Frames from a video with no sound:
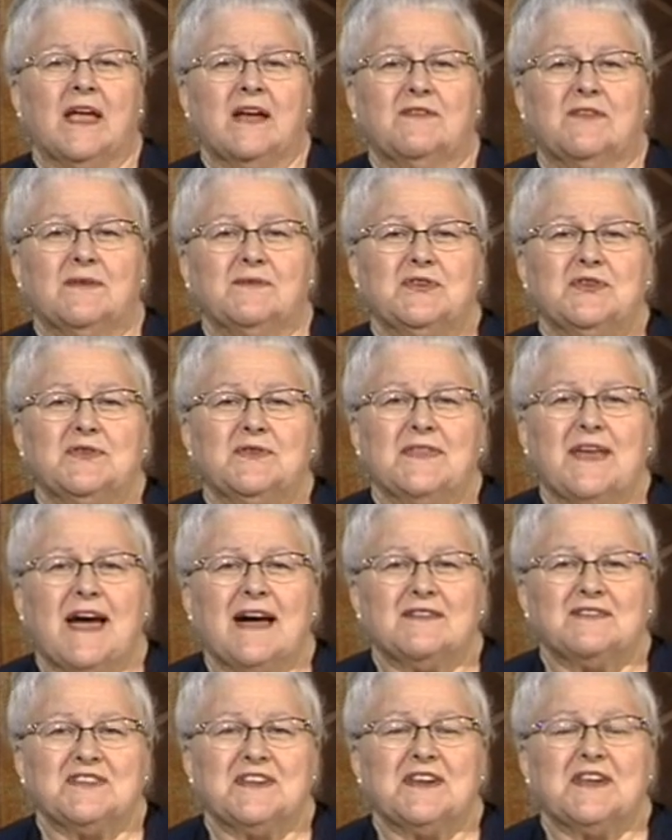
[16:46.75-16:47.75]
from
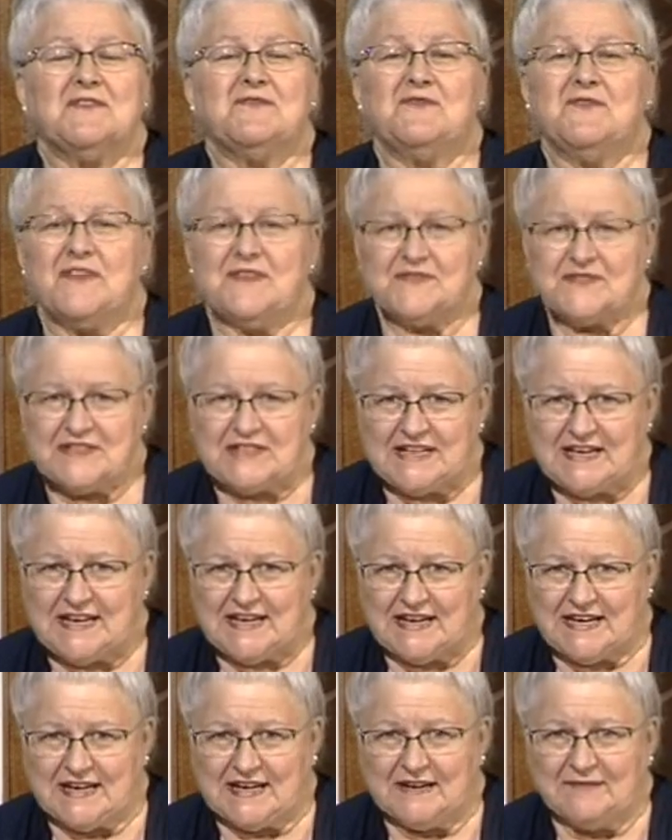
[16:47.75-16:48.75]

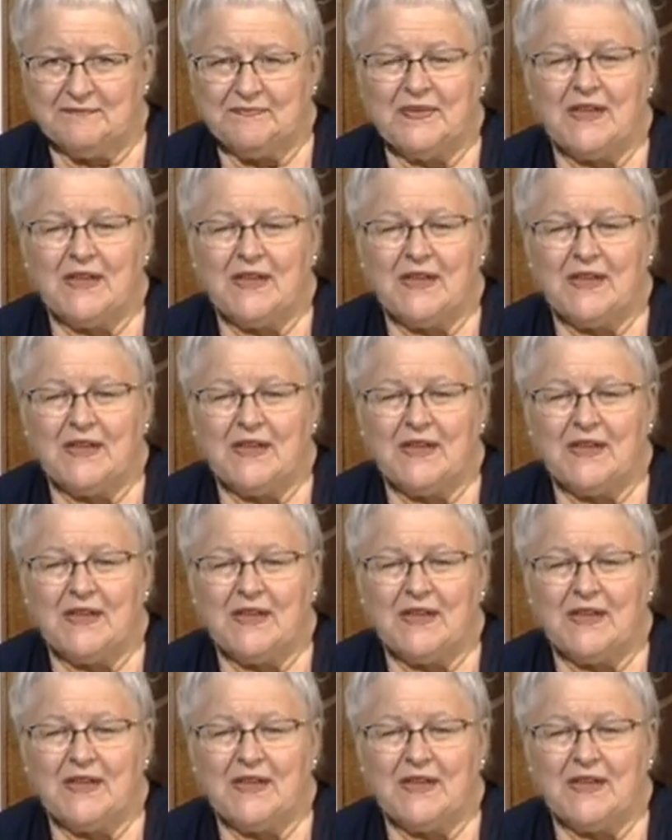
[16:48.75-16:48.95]
2015